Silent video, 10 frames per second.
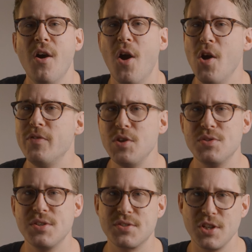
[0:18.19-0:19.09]

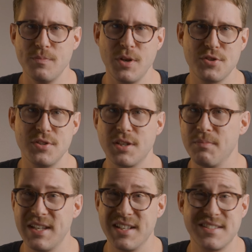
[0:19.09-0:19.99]
Overusing slow motion can
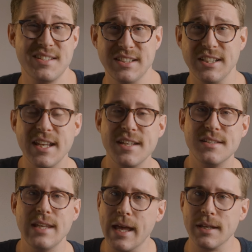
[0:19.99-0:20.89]
make us
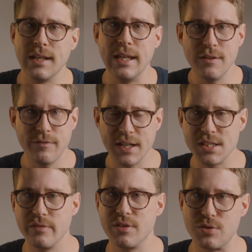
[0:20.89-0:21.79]
lazy and
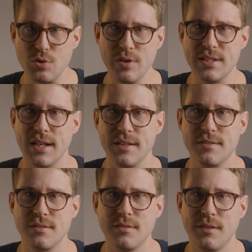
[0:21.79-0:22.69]
ineffective as
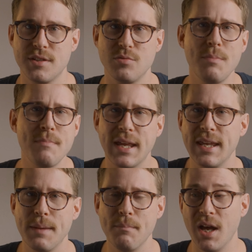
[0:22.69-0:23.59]
storytellers, so I'm
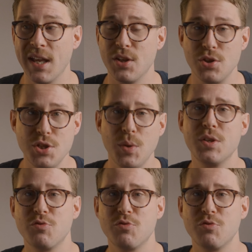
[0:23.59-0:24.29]
making it my New Year's